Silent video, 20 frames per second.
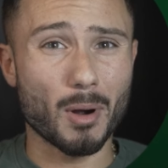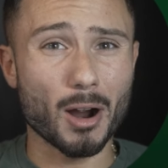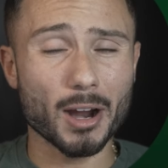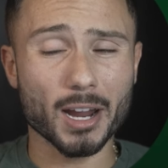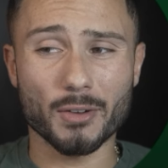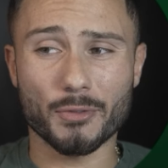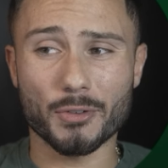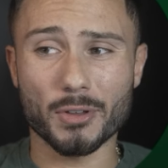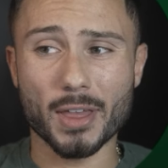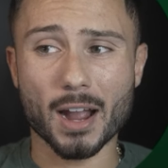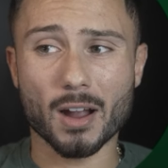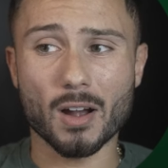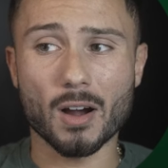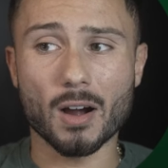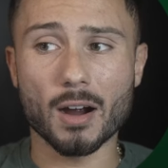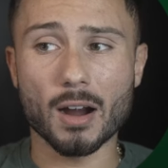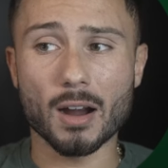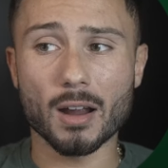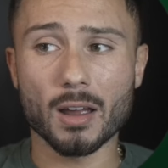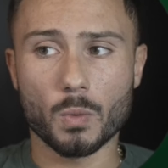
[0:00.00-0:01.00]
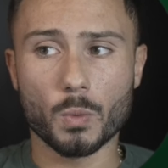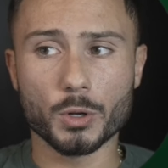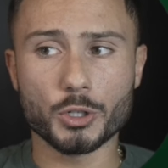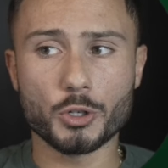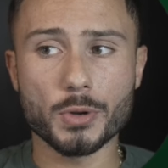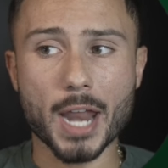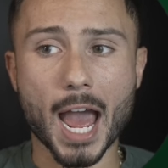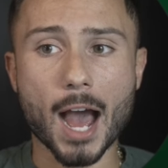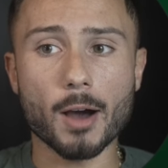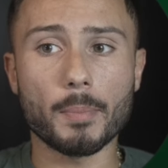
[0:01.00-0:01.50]
market for that car would
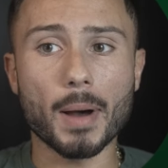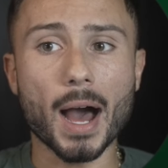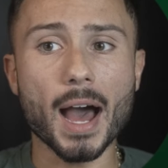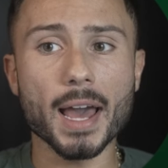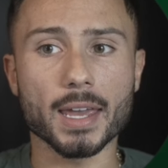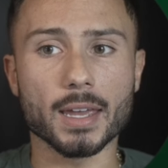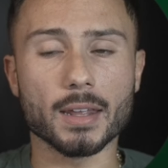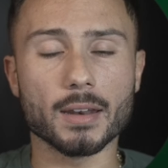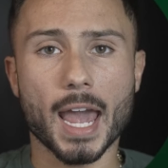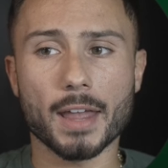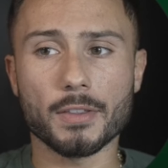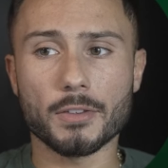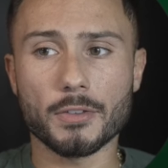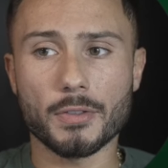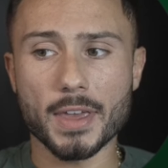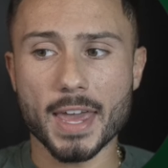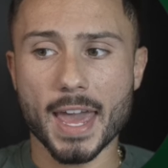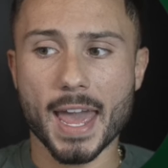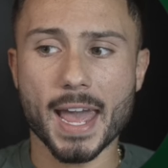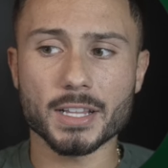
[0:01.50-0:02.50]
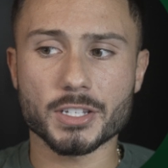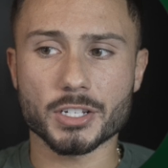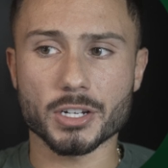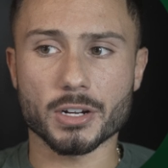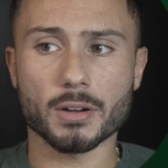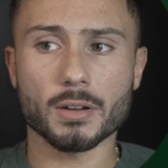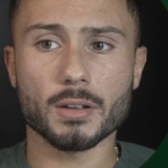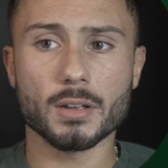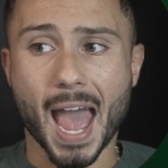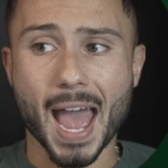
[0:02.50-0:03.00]
you now buy it and the answer